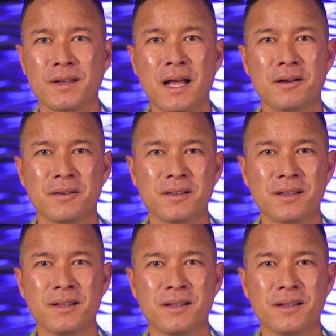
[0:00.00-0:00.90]
Now,
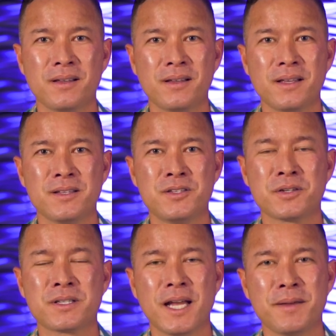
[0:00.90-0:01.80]
it's
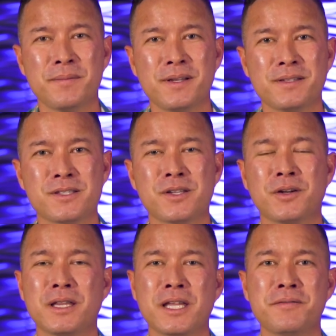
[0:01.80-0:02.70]
your time to
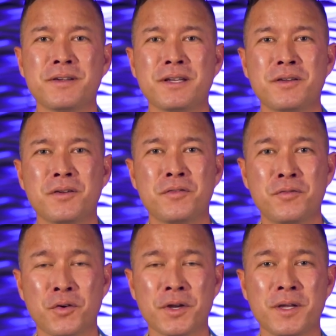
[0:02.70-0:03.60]
start living
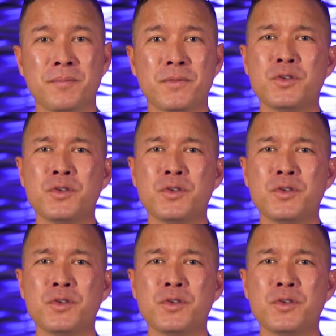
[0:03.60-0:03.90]
for Him.